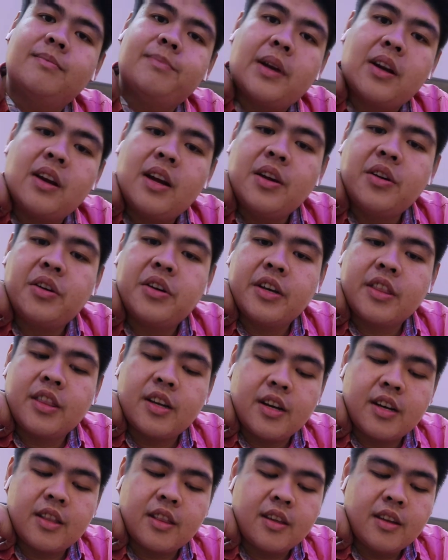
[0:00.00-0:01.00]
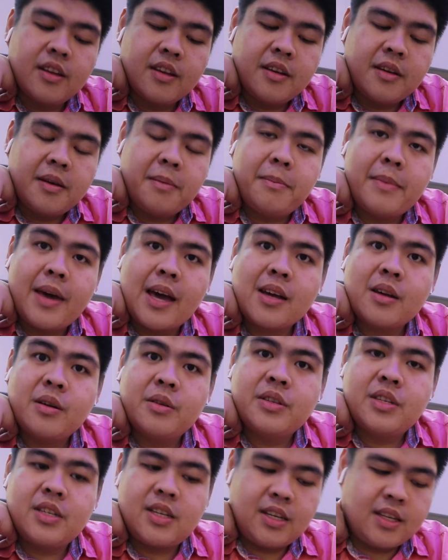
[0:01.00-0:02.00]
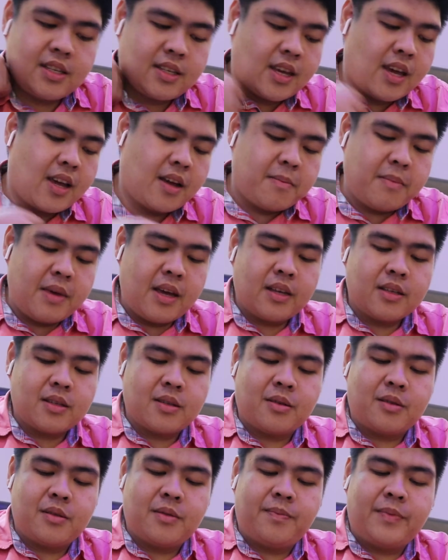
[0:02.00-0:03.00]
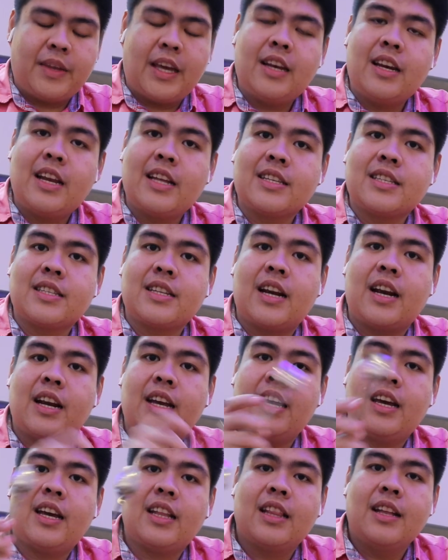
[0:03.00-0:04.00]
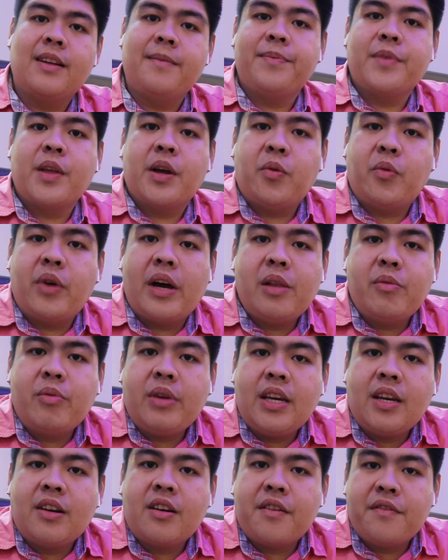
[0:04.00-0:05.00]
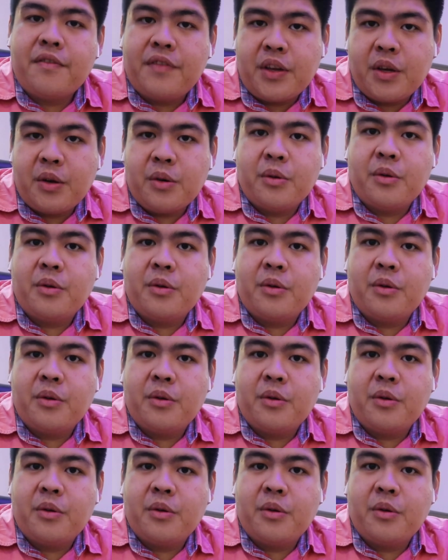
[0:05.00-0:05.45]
Where I ordered mango cheesecake bingsu. And let's try it while we review